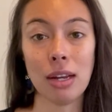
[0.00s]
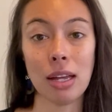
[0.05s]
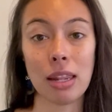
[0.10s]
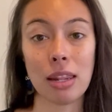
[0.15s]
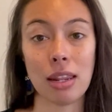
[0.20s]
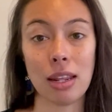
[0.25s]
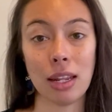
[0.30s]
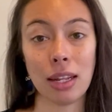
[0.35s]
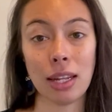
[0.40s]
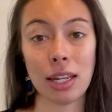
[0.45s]

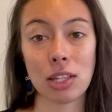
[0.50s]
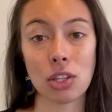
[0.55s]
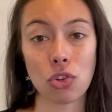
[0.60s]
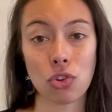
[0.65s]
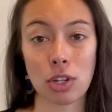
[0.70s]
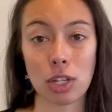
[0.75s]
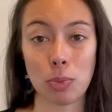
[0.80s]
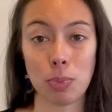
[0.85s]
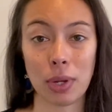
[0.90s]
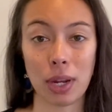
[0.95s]
then that
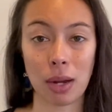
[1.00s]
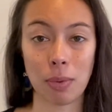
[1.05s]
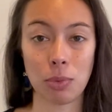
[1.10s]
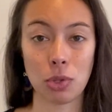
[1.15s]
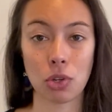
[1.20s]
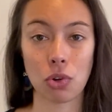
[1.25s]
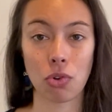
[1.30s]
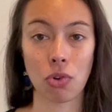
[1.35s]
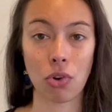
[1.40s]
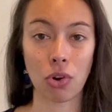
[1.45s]
stress becomes
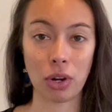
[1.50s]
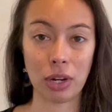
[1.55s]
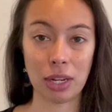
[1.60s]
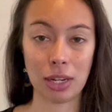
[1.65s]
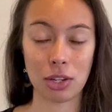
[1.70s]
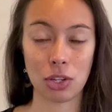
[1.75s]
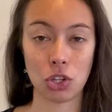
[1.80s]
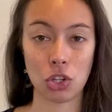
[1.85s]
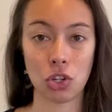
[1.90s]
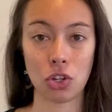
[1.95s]

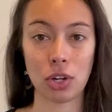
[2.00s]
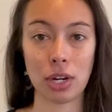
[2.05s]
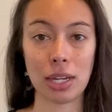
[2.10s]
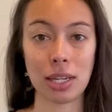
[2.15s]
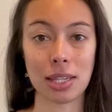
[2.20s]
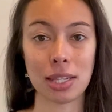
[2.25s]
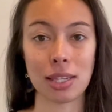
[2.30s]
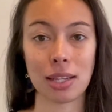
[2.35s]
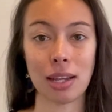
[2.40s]
chronic stress,